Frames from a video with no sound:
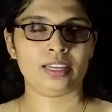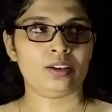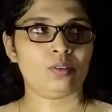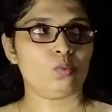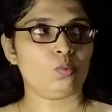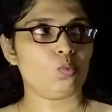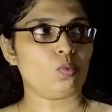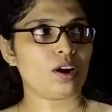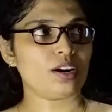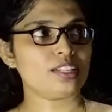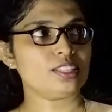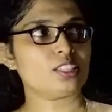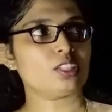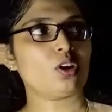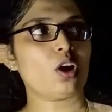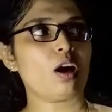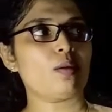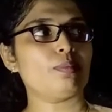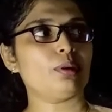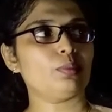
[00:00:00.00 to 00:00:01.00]
1's
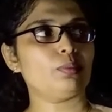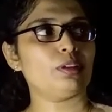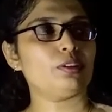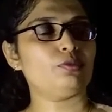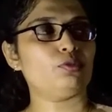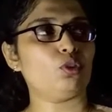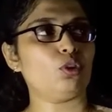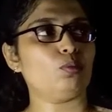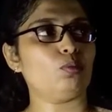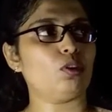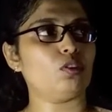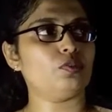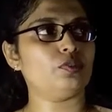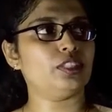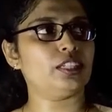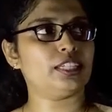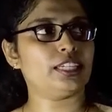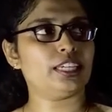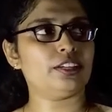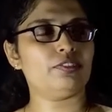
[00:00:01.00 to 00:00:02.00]
complement form of
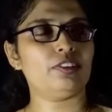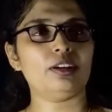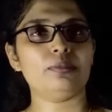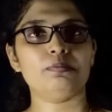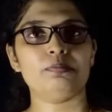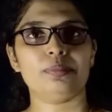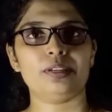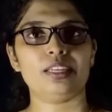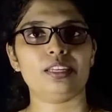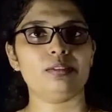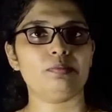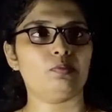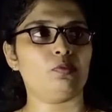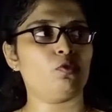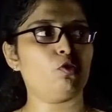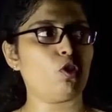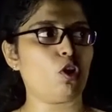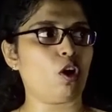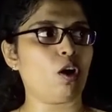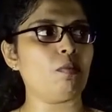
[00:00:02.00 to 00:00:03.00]
the given b
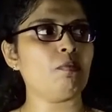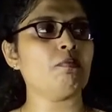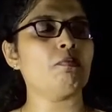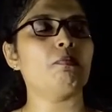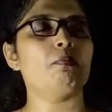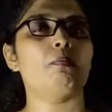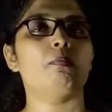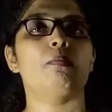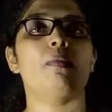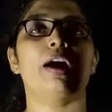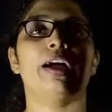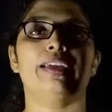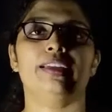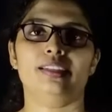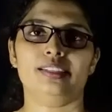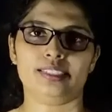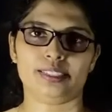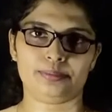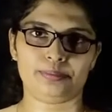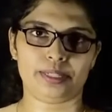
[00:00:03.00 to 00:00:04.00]
form
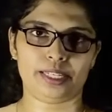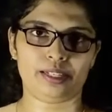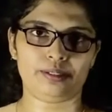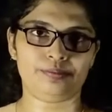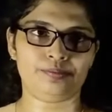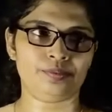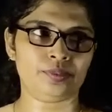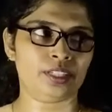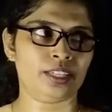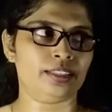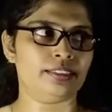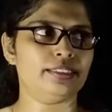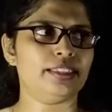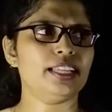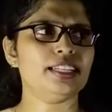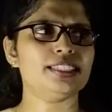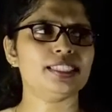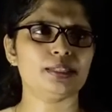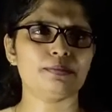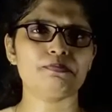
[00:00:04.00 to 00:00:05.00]
minus b.
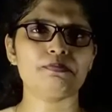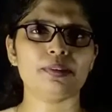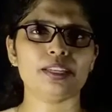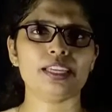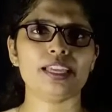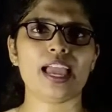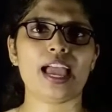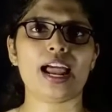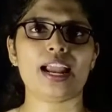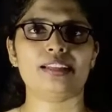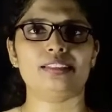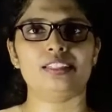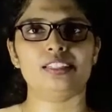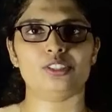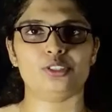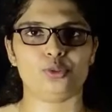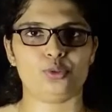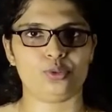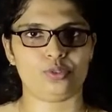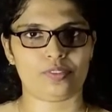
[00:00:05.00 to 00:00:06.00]
Then simply add
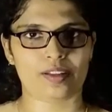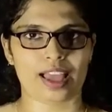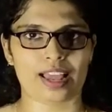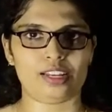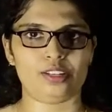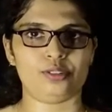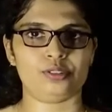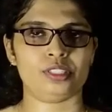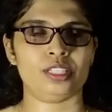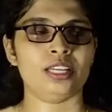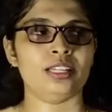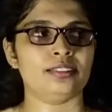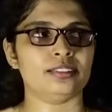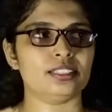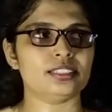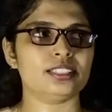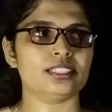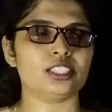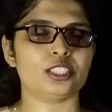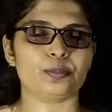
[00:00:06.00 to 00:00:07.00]
these two values.
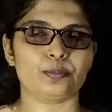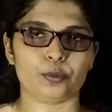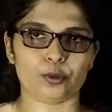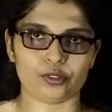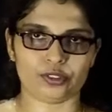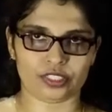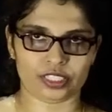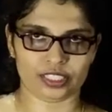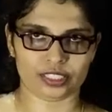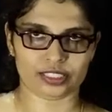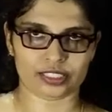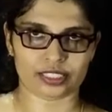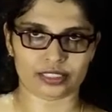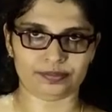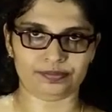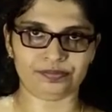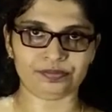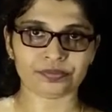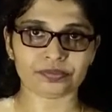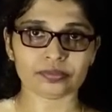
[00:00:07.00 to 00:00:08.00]
This is the procedure.
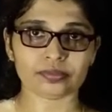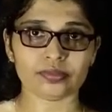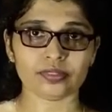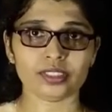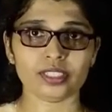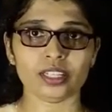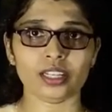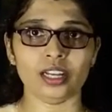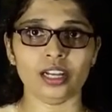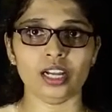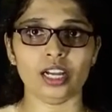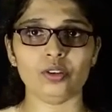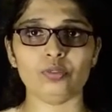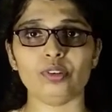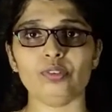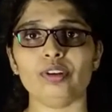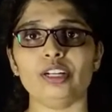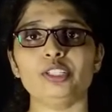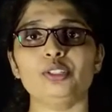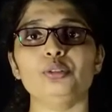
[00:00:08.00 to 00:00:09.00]
If we
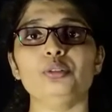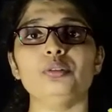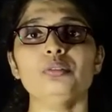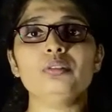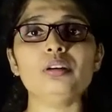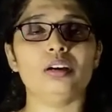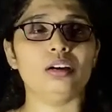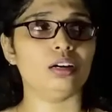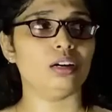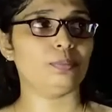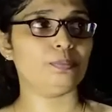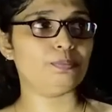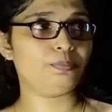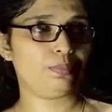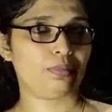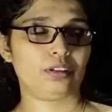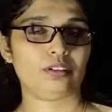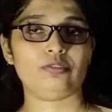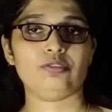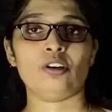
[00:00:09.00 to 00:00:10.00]
want to
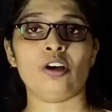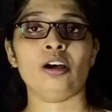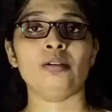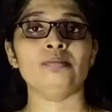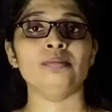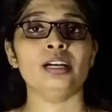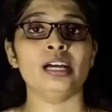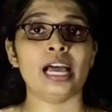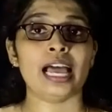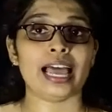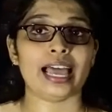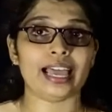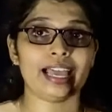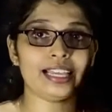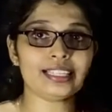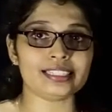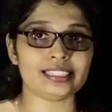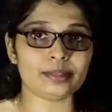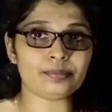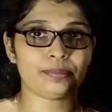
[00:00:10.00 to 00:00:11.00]
perform a
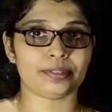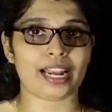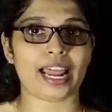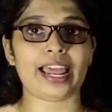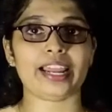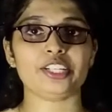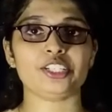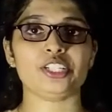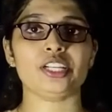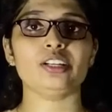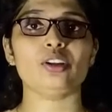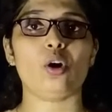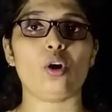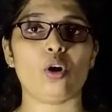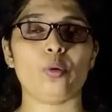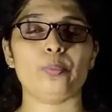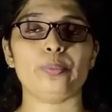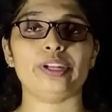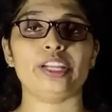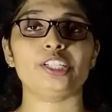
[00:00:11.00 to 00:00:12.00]
subtraction
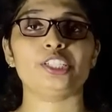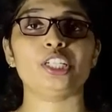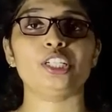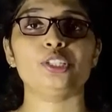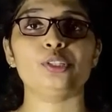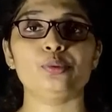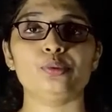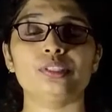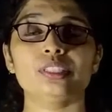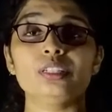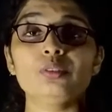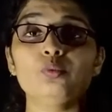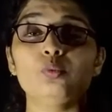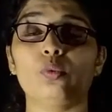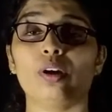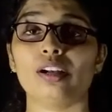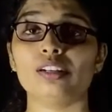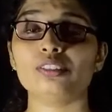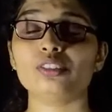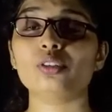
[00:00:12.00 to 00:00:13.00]
operation using
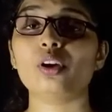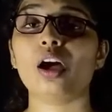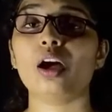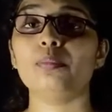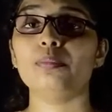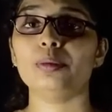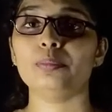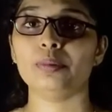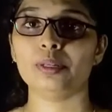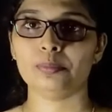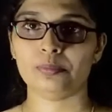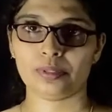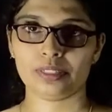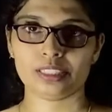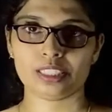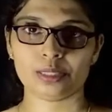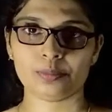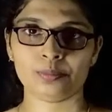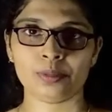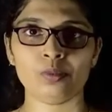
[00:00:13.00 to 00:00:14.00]
1's complement
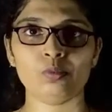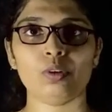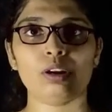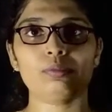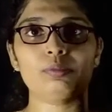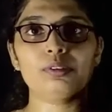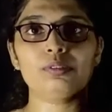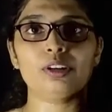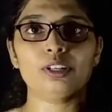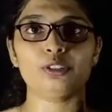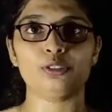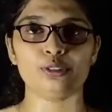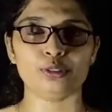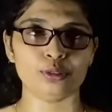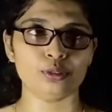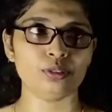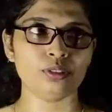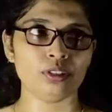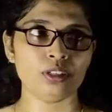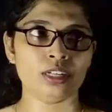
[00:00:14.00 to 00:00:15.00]
principle, what we want to
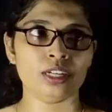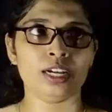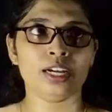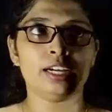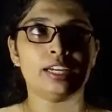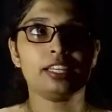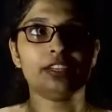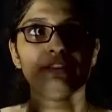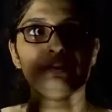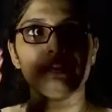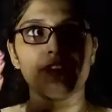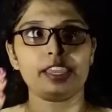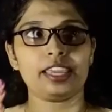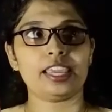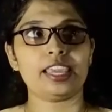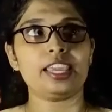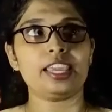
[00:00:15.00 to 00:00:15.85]
do, if a